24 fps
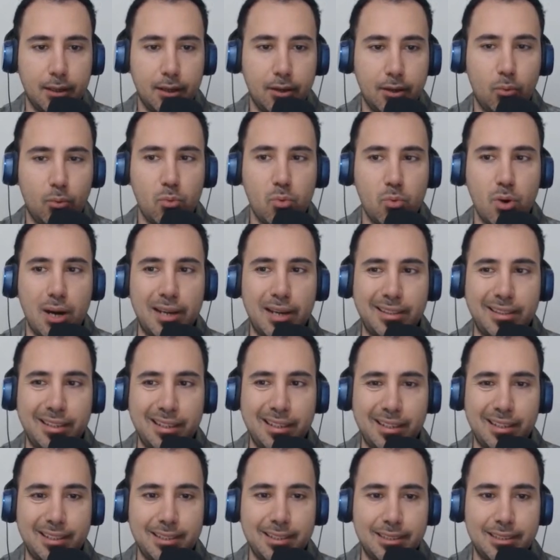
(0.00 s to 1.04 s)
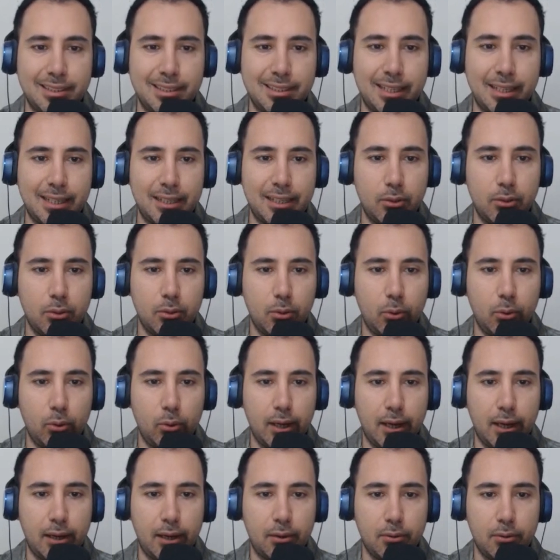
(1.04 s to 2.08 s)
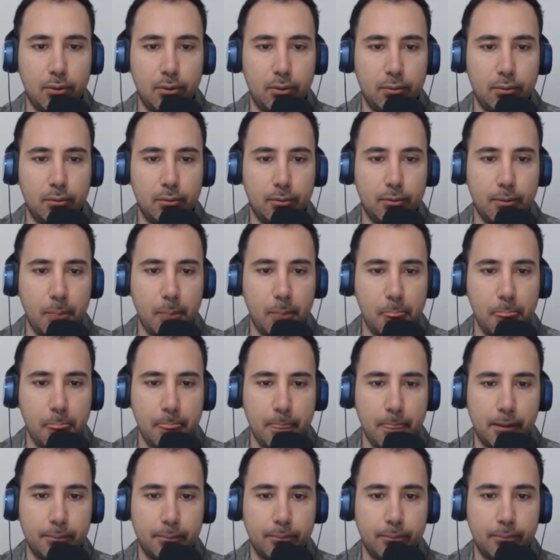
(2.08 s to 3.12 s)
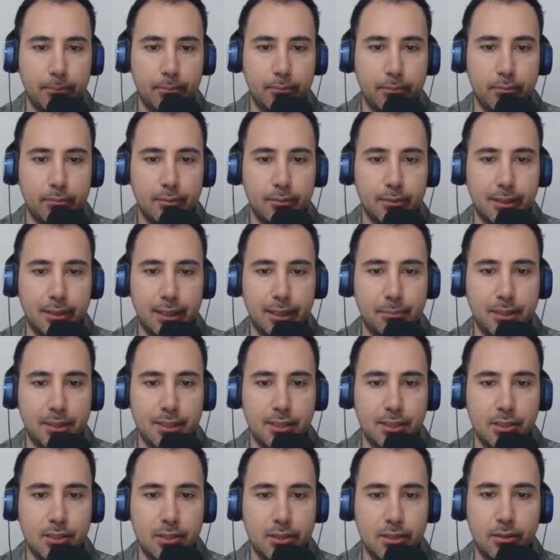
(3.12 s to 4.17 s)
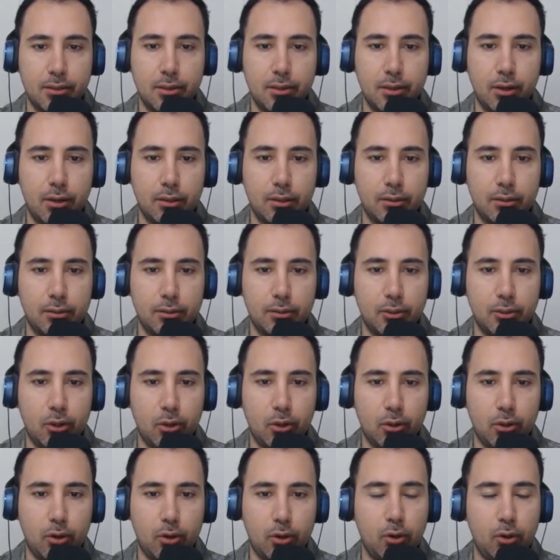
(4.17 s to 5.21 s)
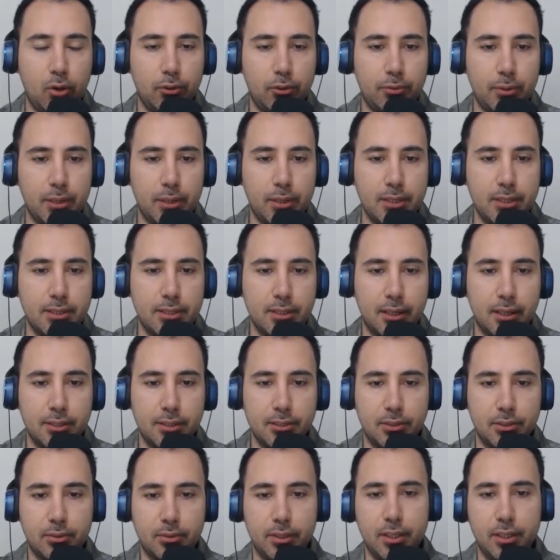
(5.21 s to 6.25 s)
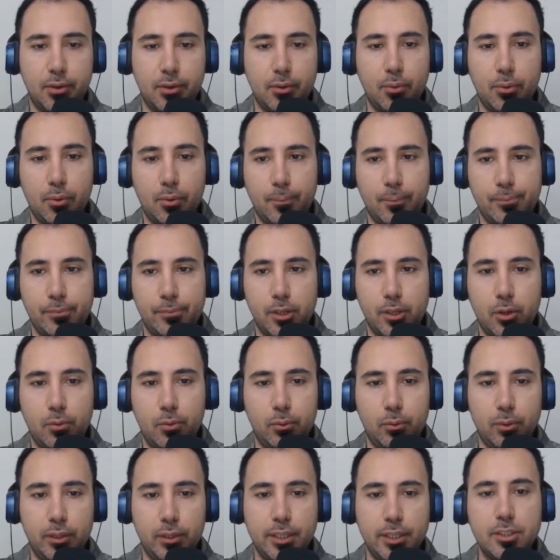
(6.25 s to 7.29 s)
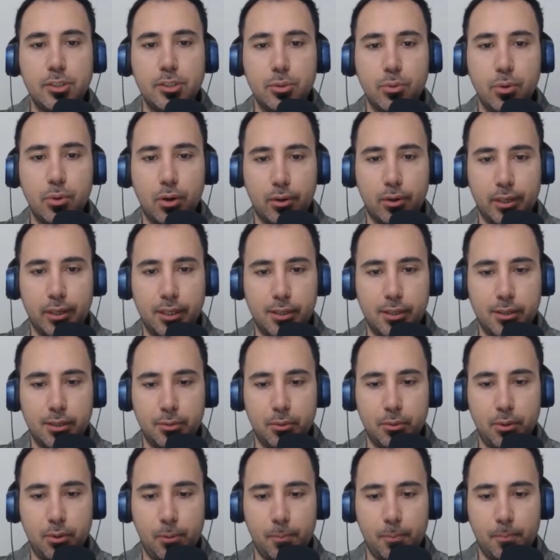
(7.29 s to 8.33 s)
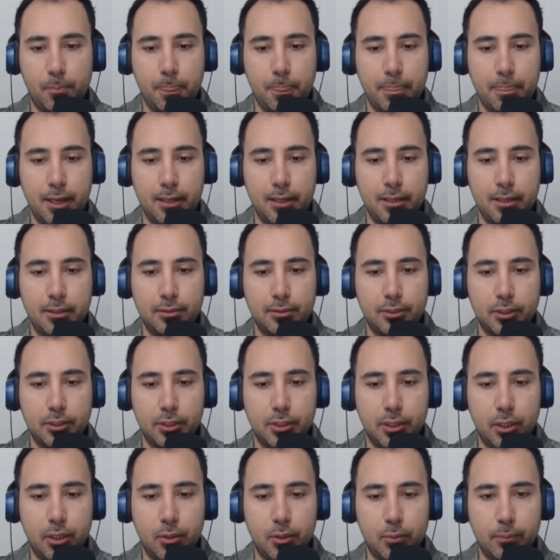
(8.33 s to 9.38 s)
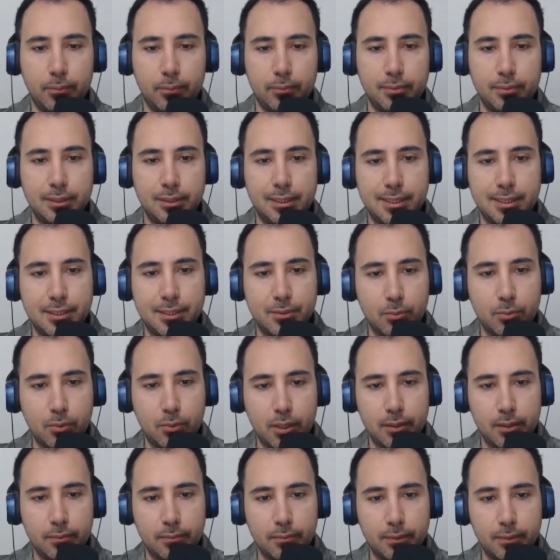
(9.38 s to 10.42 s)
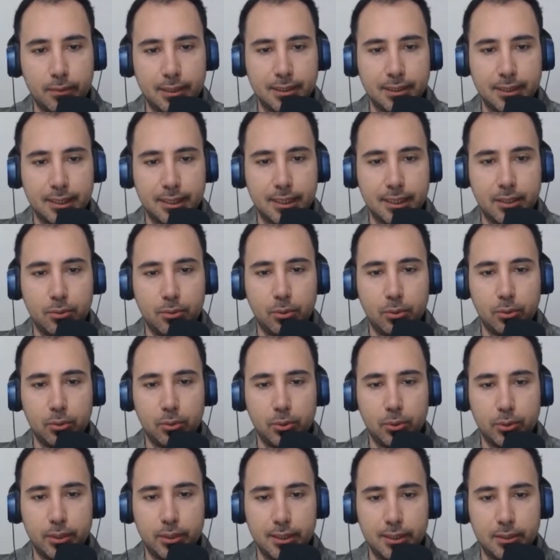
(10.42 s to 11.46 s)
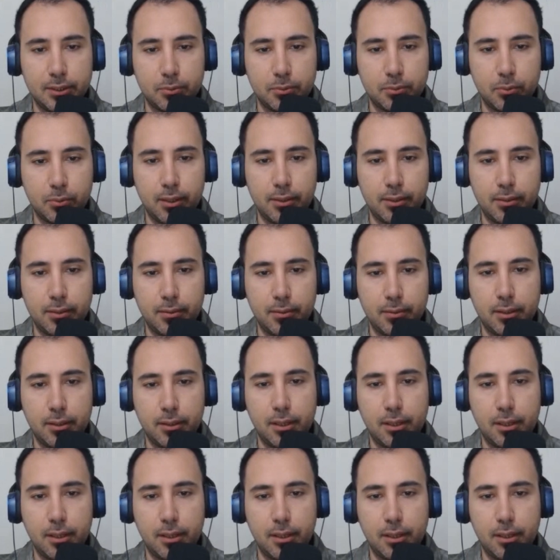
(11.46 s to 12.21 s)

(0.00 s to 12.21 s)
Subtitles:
Why didn't it say equilateral? That means they're not all three sides are equal. Only two are equal. So this one is equal to this one,